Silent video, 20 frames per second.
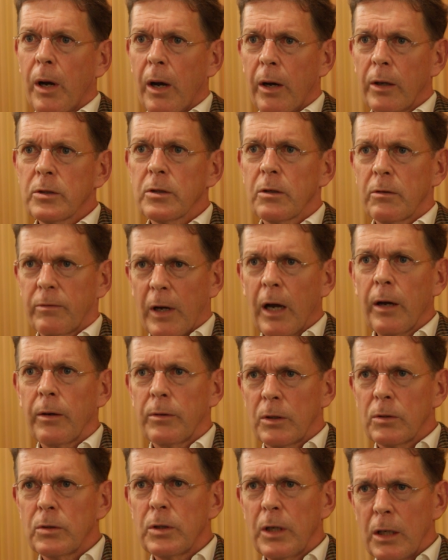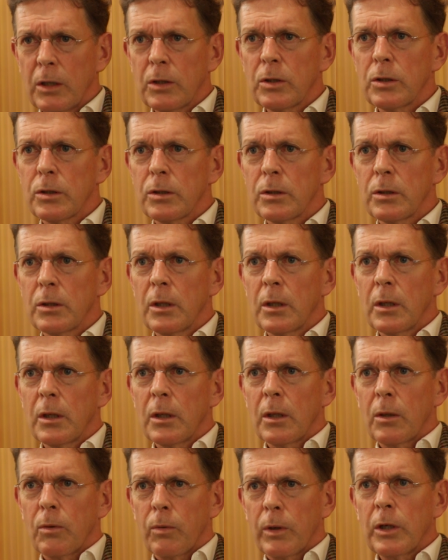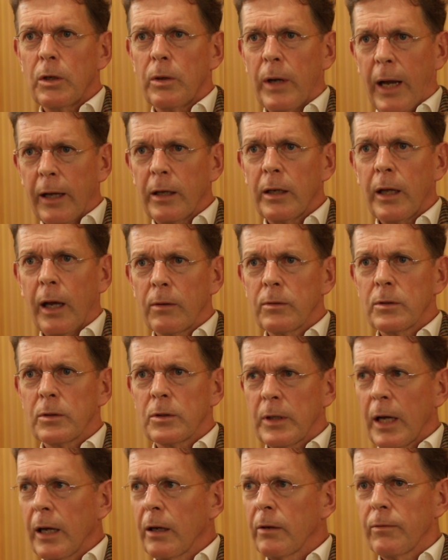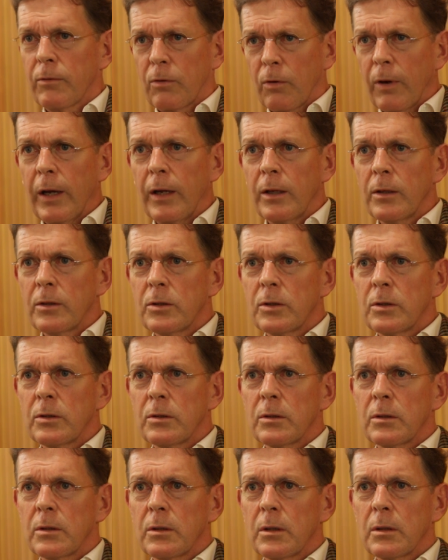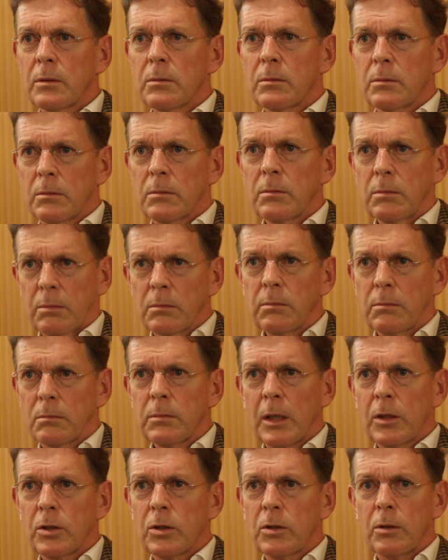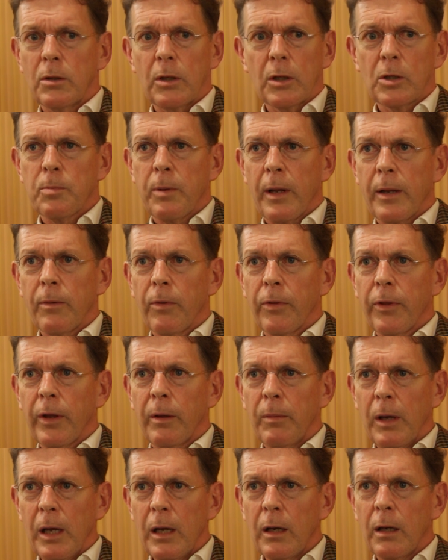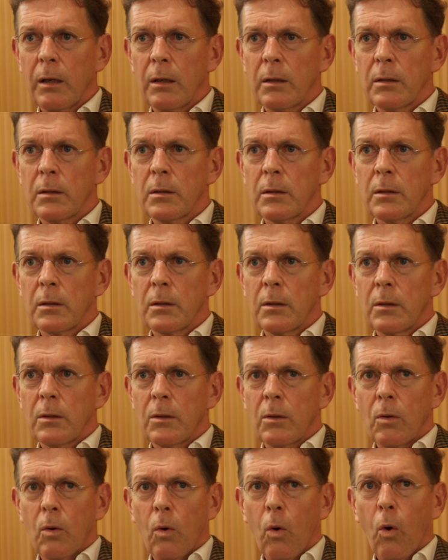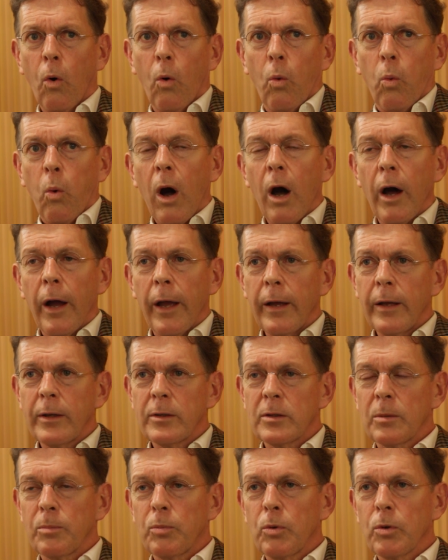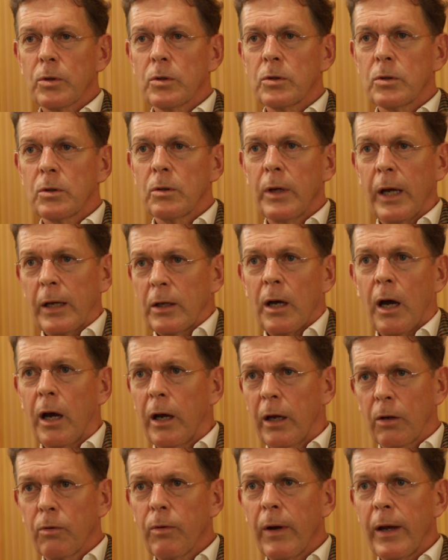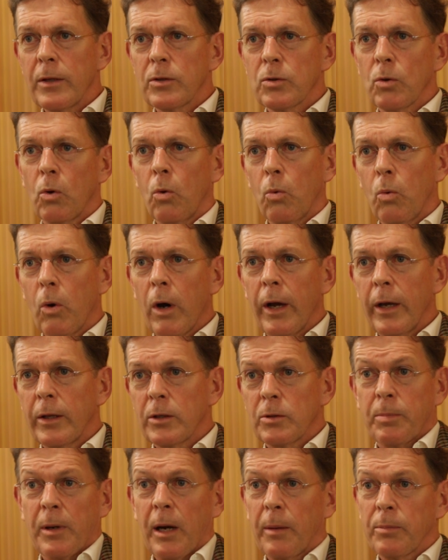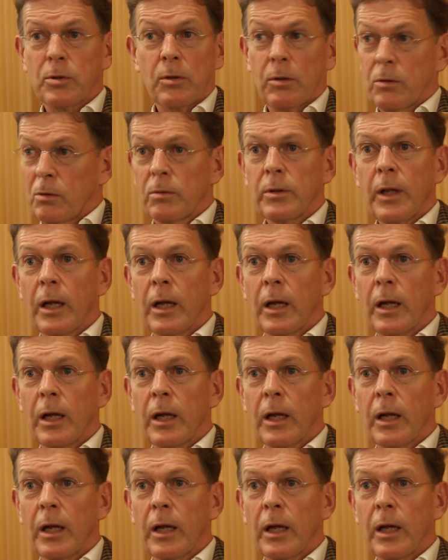part of how you teach. When you hand out a stack of grades, make sure you explain what they mean. or why it's important to get high grades, or why it's perhaps not